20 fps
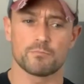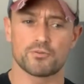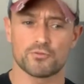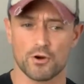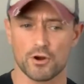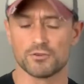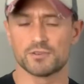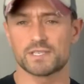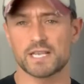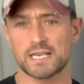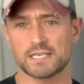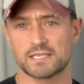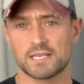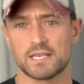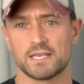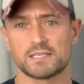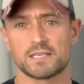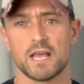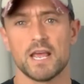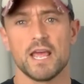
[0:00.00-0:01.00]

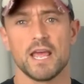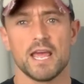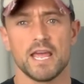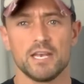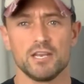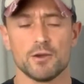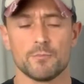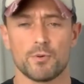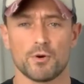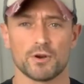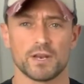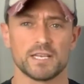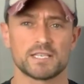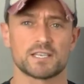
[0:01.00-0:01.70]
processes in your body.